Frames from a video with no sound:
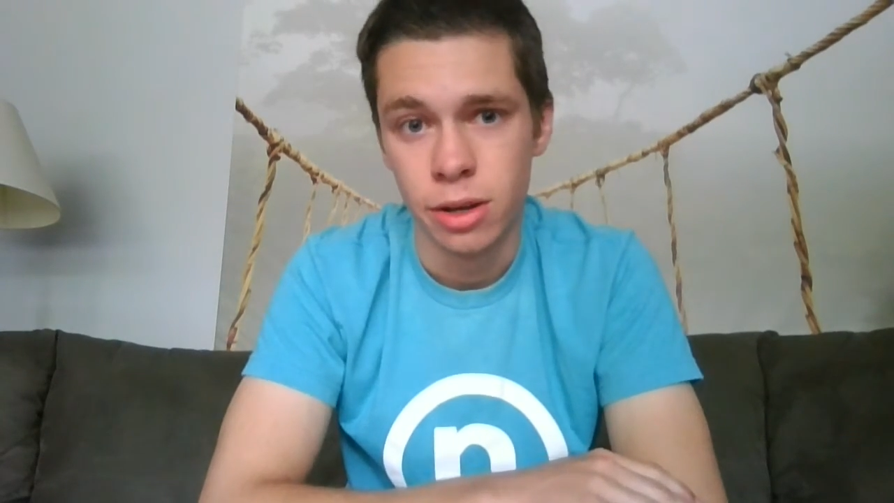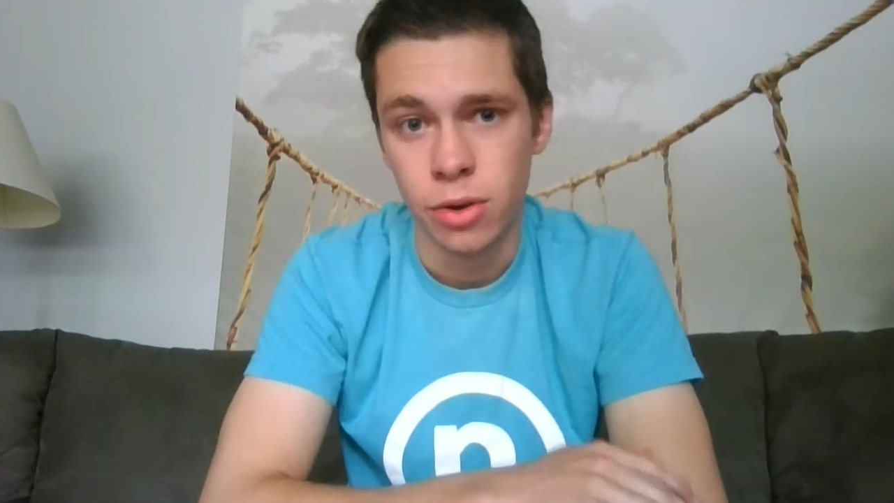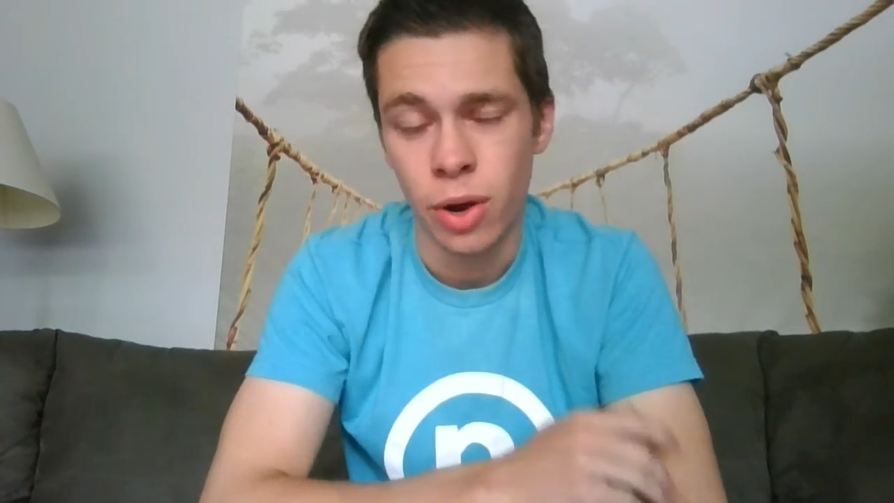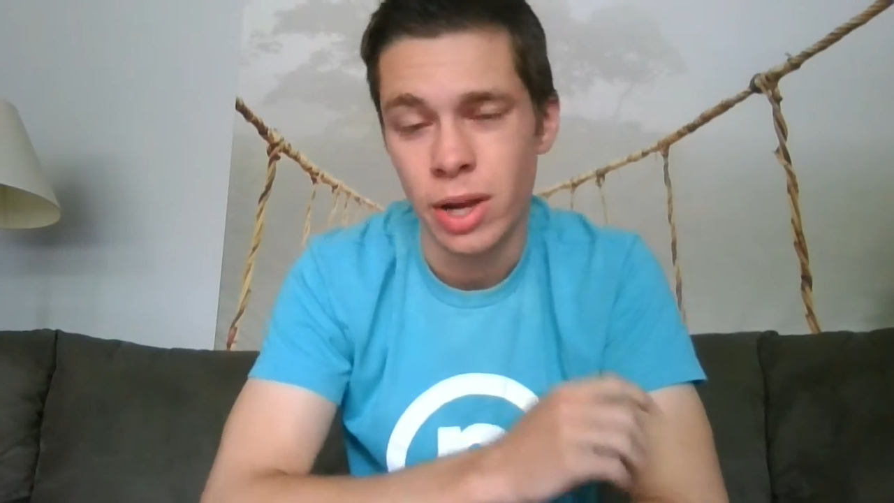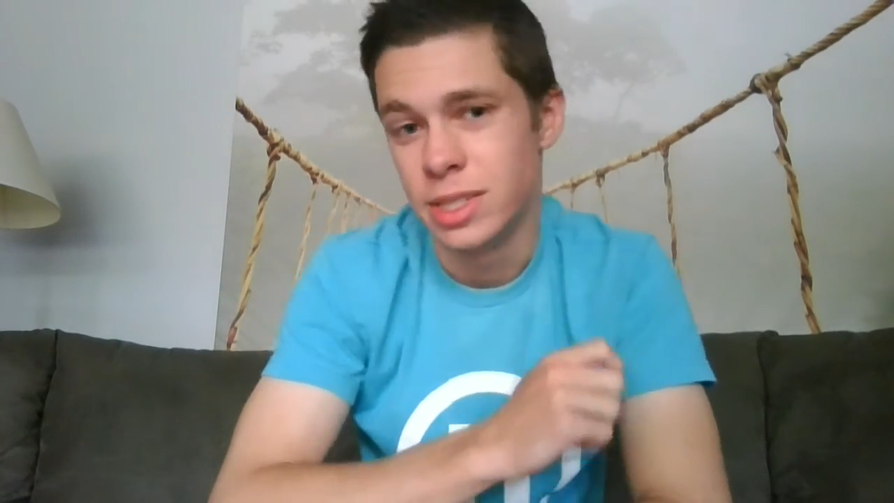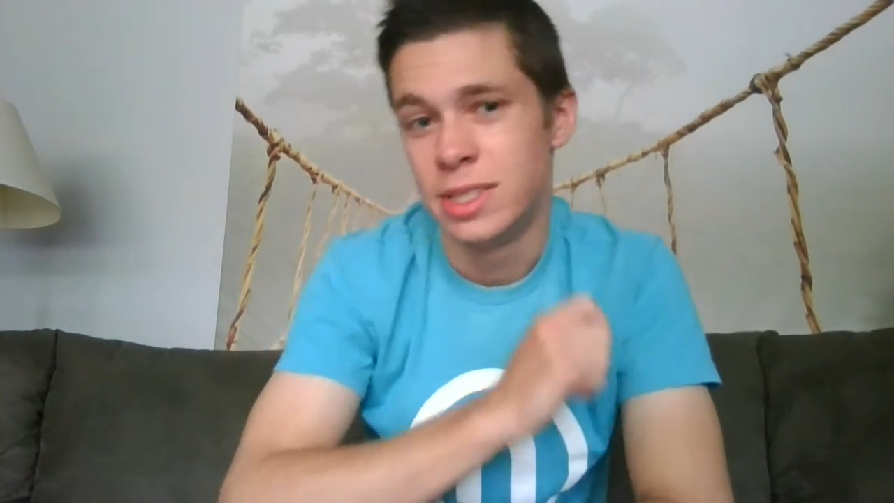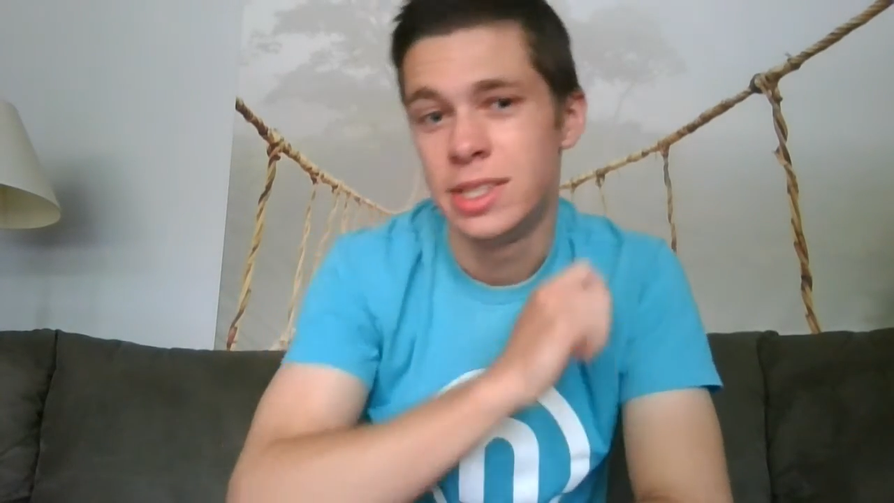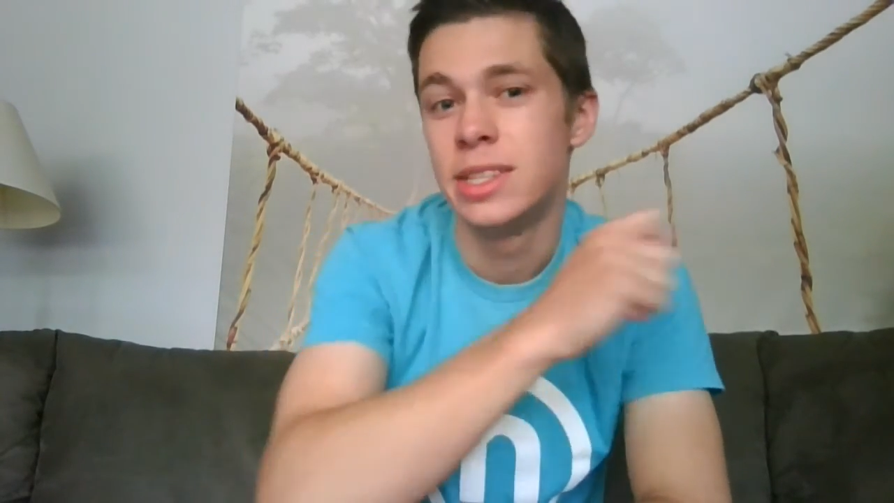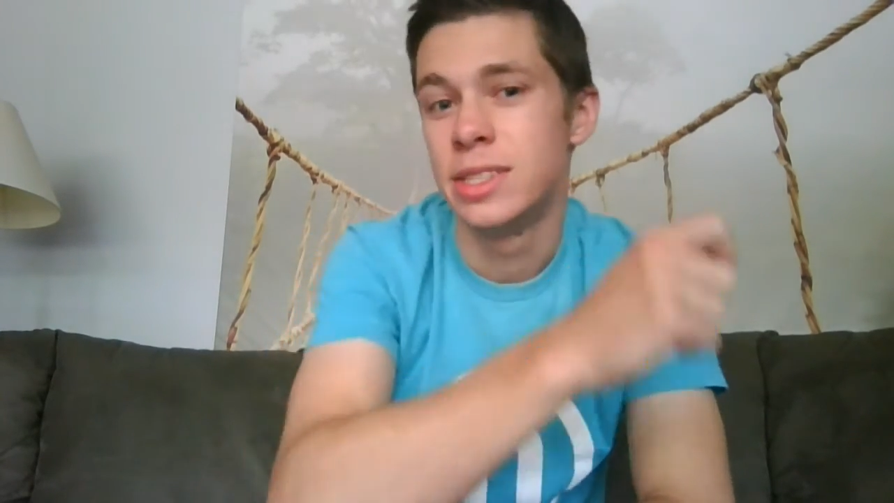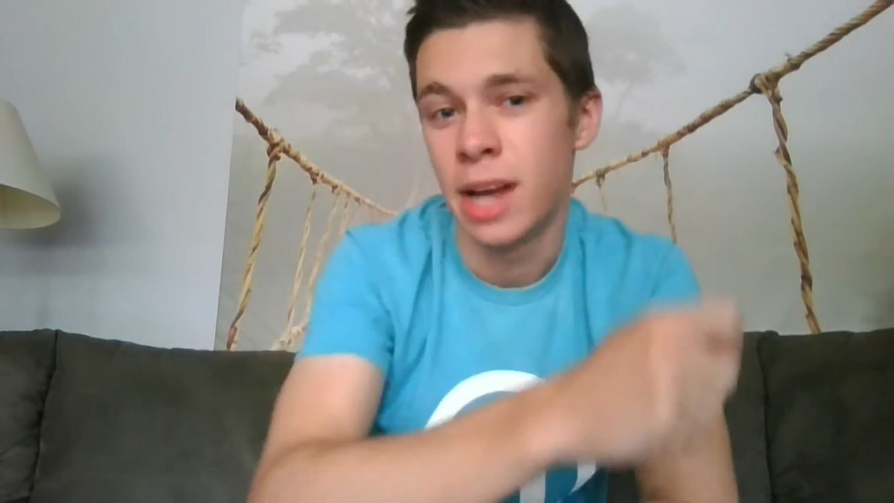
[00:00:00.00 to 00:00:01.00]
Christ
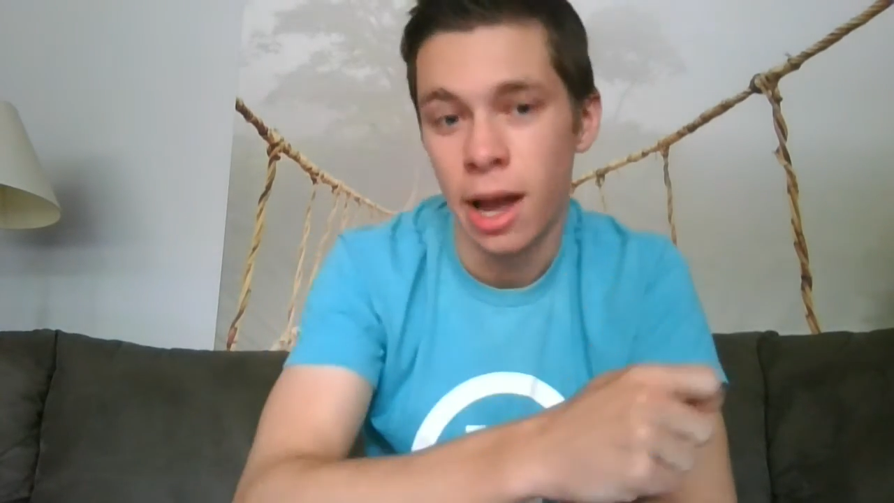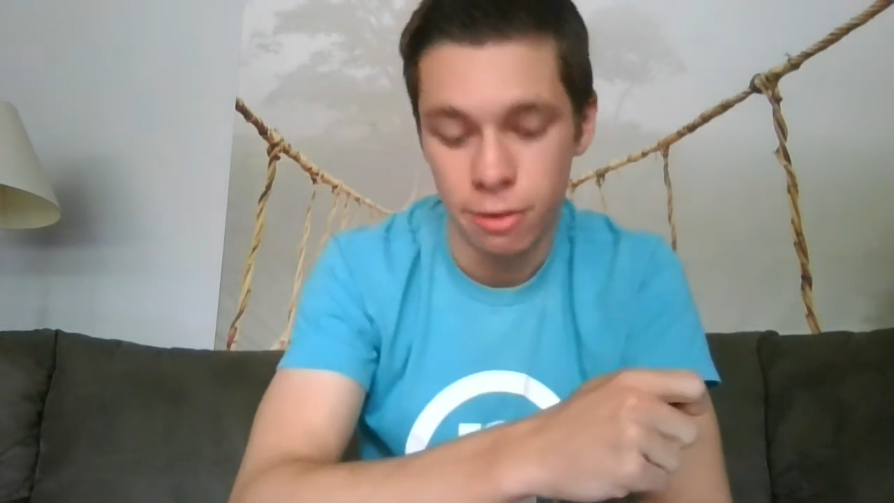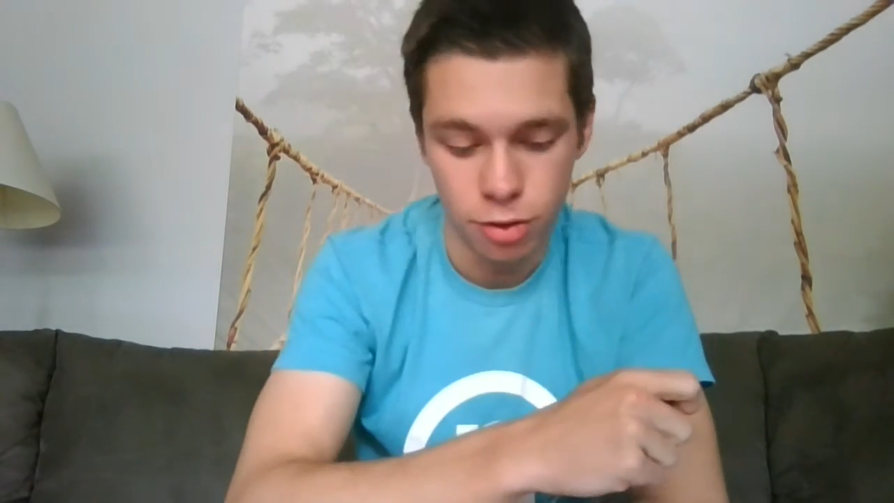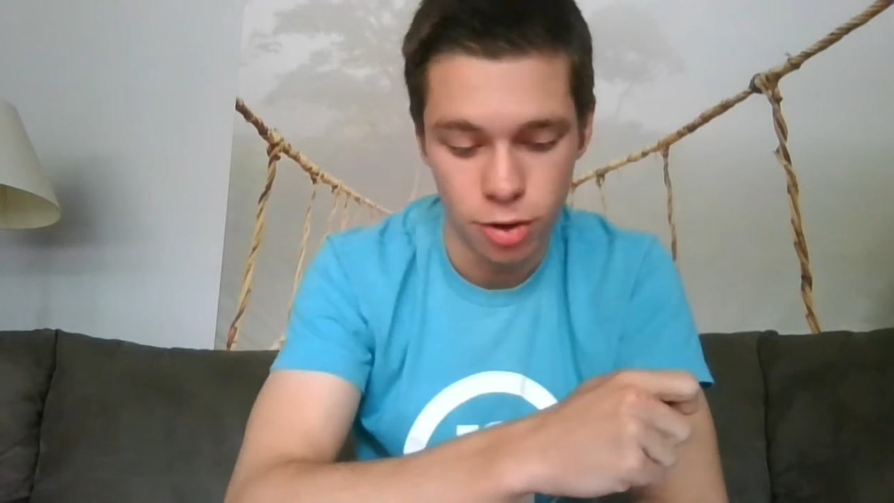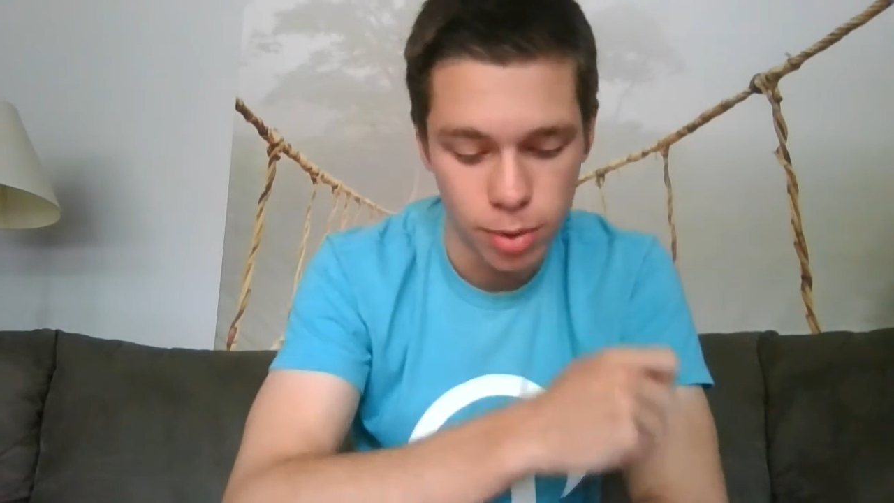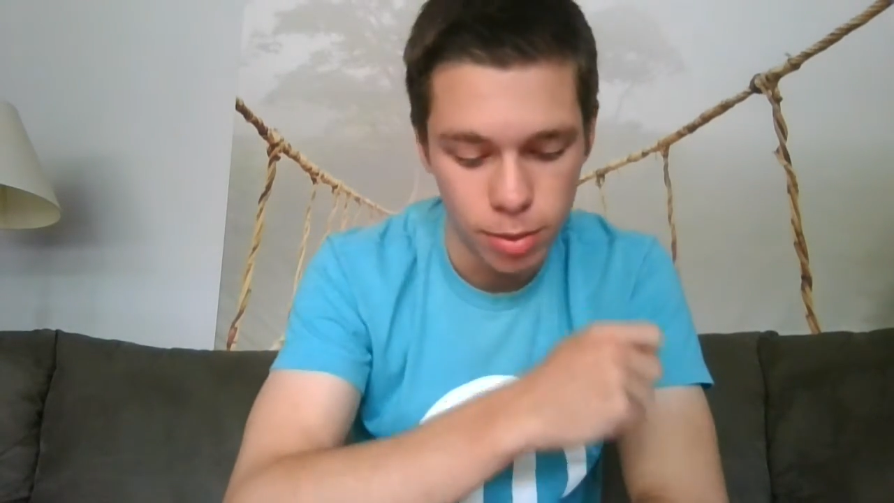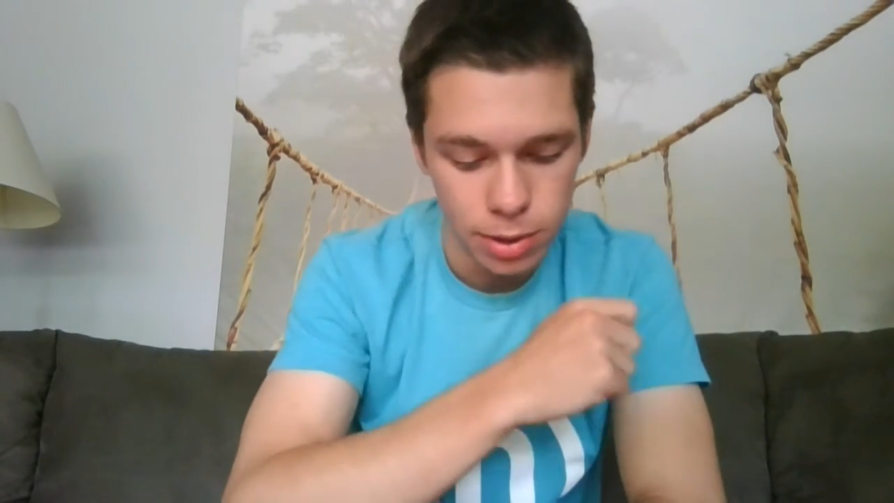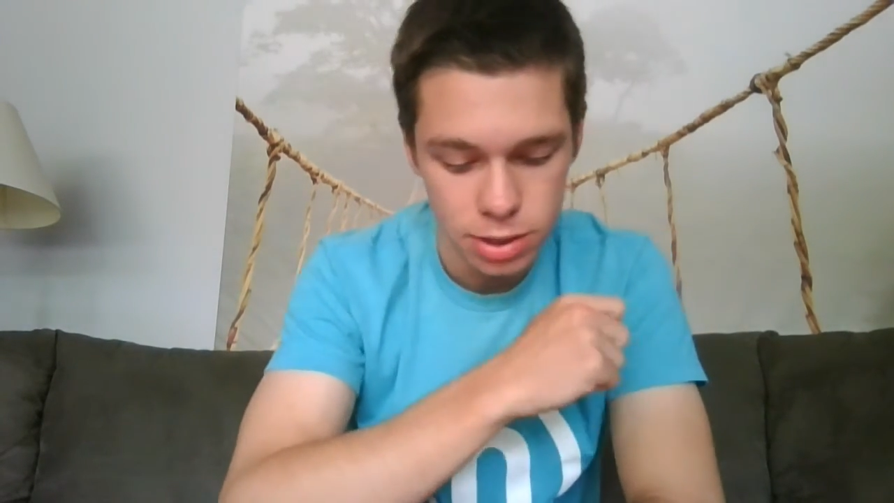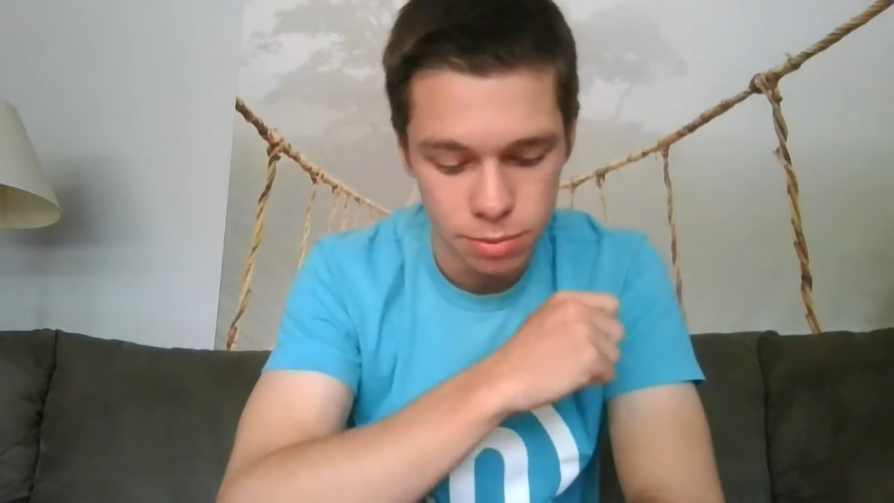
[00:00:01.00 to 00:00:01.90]
did die for a purpose,